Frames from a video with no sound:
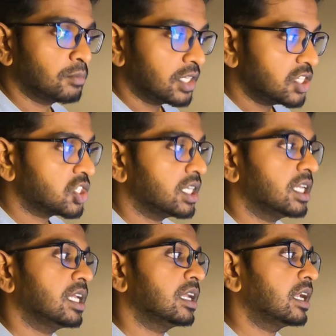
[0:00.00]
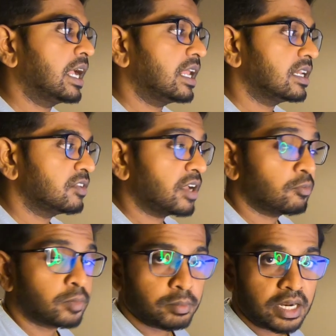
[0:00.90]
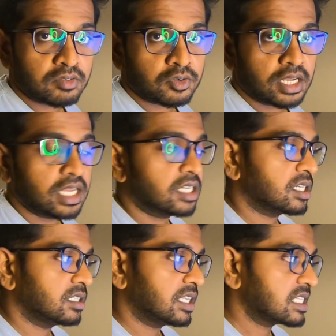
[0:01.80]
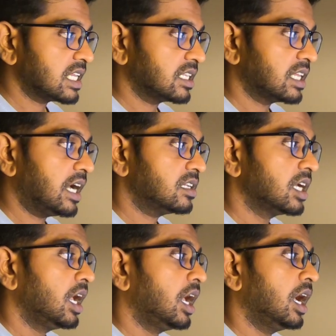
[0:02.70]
I'm teaching and if I've prepared for it and things like that.